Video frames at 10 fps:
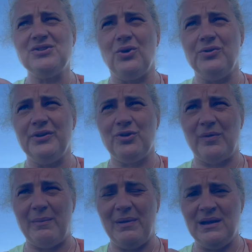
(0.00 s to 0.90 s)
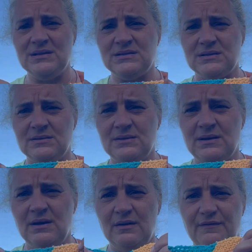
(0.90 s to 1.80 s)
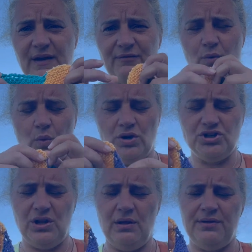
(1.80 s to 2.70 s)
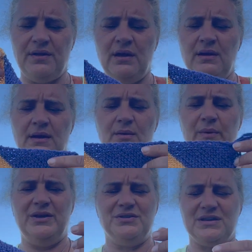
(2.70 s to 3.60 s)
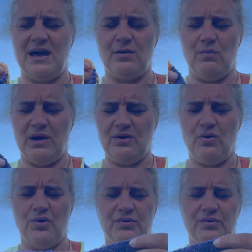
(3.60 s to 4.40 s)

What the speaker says: on the grandma's favourite washcloth, where you start on one corner